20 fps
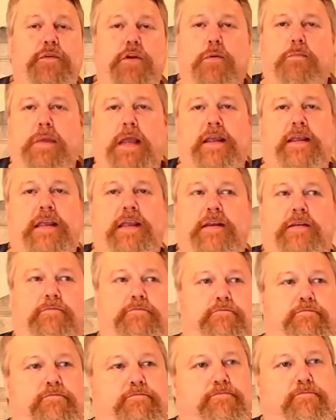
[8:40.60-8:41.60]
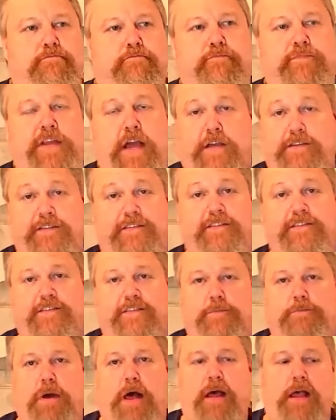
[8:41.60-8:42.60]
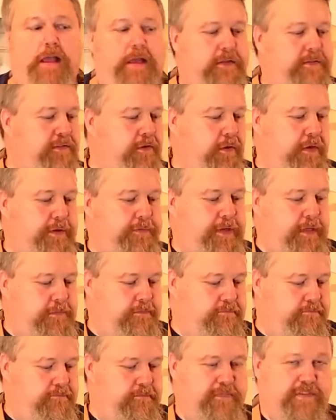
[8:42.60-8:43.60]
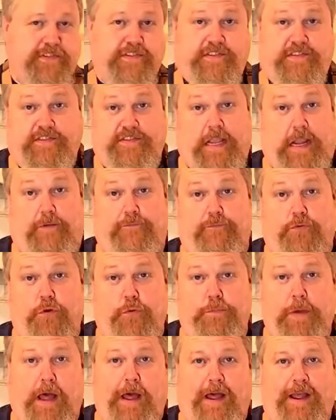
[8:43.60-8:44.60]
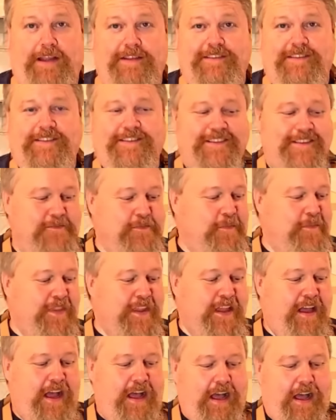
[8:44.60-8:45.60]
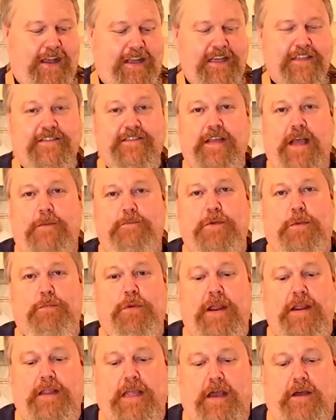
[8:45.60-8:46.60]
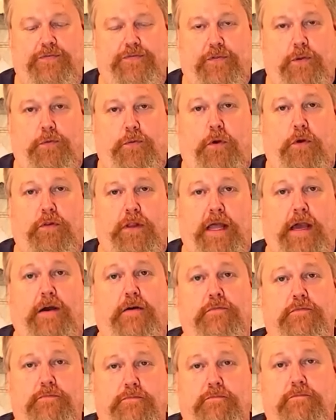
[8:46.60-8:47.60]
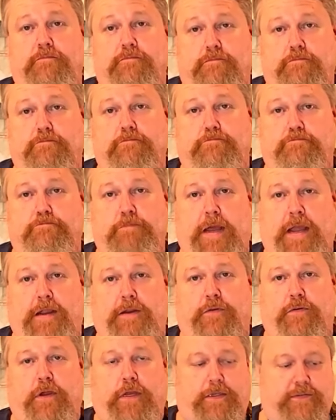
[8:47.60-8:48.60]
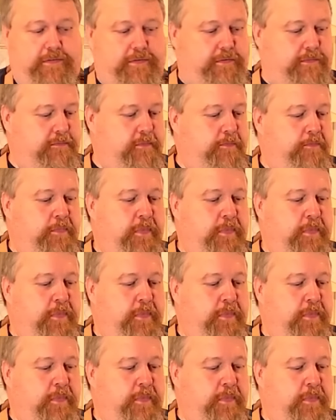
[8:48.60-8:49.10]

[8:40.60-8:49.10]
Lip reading: if you're making dozens of pies or even several pies, it's time to break out the rollout pie crust.